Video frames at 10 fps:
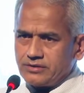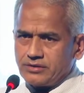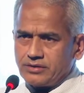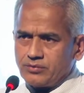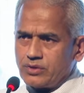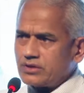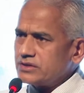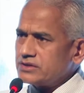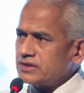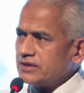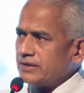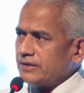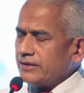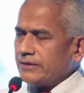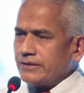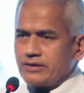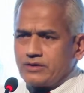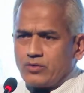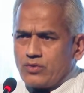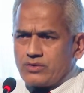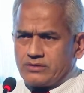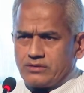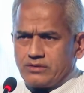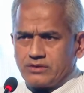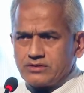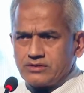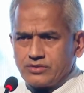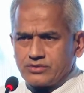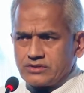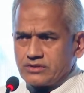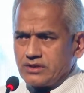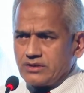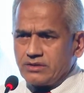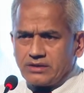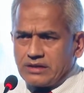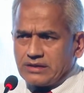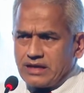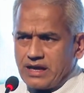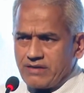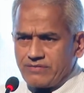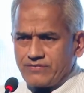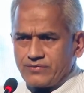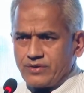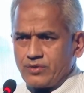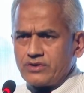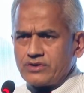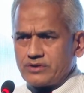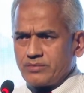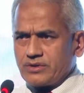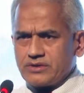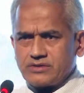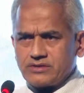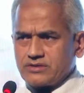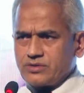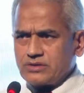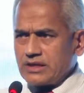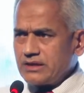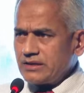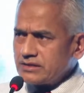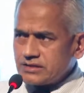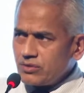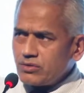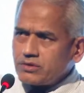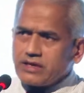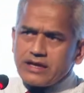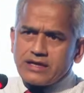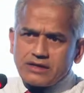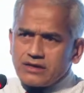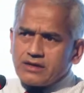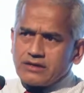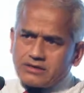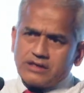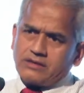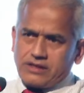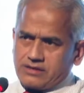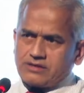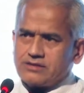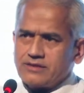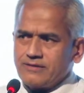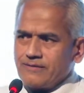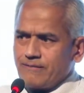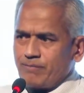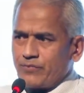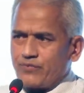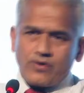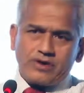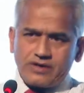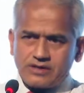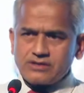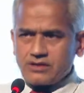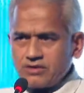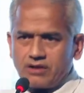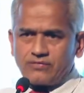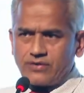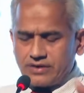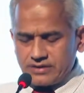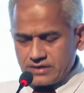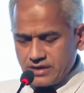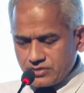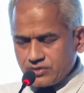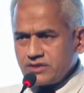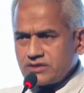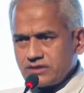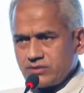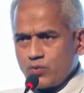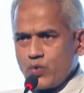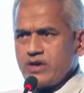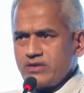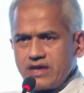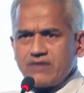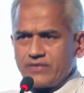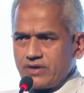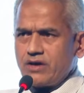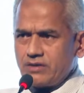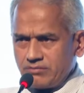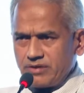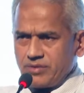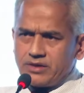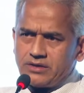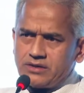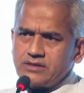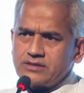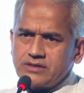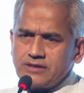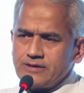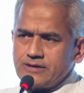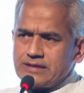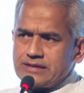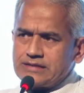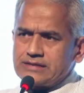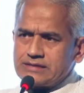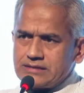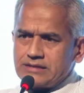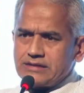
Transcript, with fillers: the workers. They don't own the institutions. They don't think they have the ownership in this institution, and they say, oh, they did this for us or not for us. So this we, their phenomenon is